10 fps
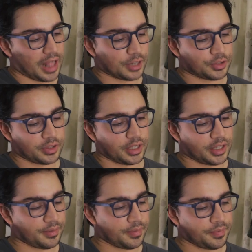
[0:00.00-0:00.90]

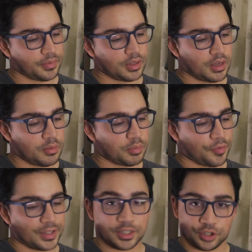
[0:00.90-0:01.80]
actually
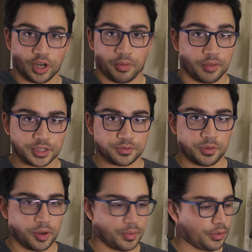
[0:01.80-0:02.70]
prevents the sharp objects
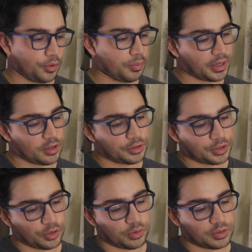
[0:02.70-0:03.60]
from coming through, but
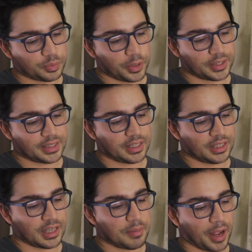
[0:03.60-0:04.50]
also spreads
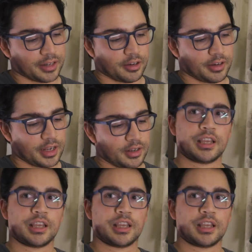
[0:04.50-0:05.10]
the impact area.